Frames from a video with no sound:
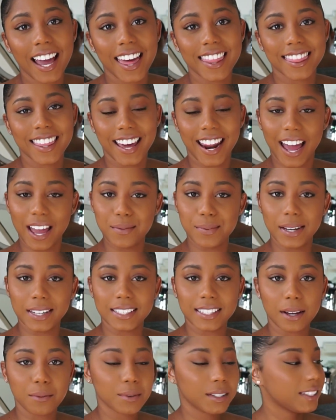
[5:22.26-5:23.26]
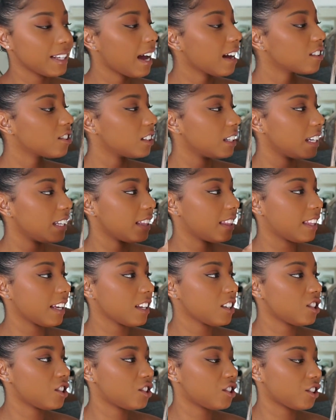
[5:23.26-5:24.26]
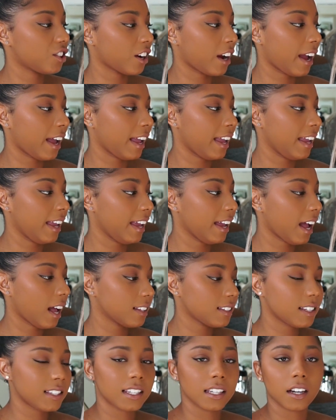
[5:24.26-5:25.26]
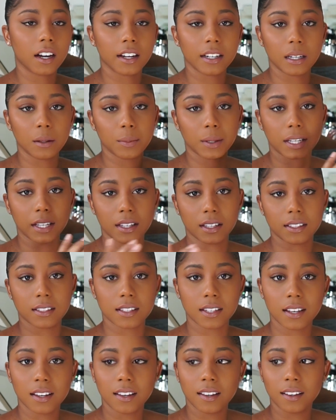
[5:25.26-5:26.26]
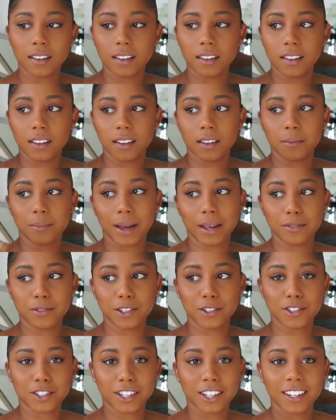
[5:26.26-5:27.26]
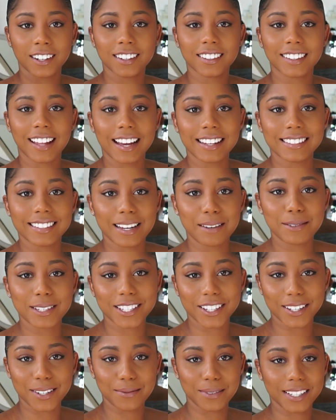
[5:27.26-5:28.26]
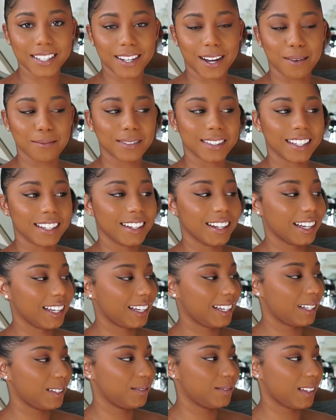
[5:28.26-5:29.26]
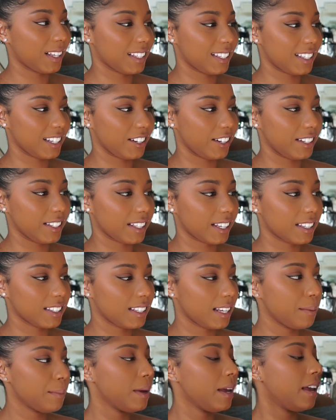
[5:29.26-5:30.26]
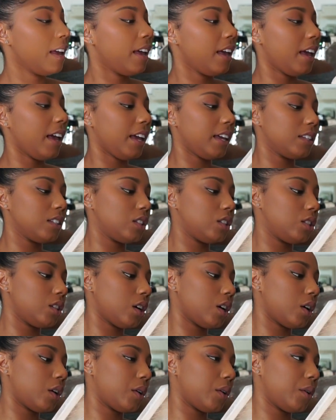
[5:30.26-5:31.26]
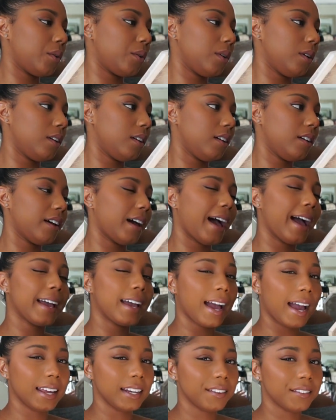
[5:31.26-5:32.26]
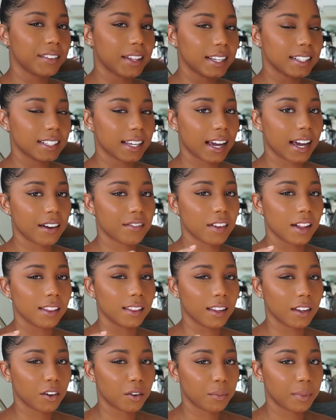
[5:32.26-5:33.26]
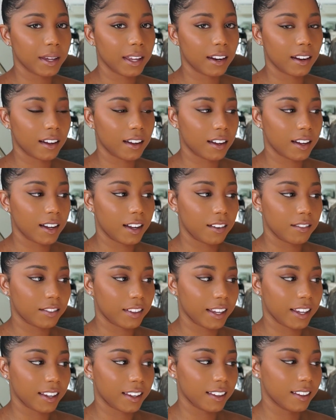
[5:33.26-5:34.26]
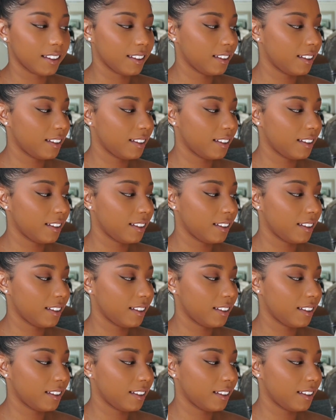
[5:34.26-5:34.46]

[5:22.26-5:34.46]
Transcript: that I picked up was actually this tray. It has a T on it because my future last name is going to be Thompson. That's Darian's last name. And so I kind of like to have a little bit of, like,